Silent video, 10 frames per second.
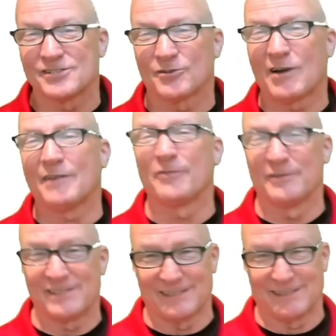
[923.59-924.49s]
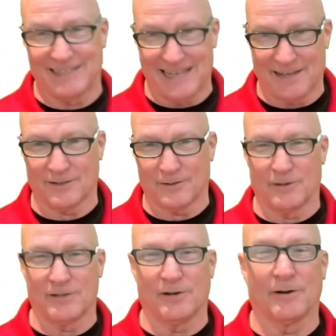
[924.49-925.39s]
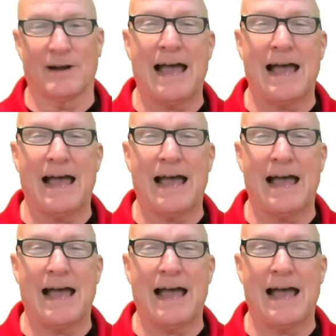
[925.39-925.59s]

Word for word: your references together or your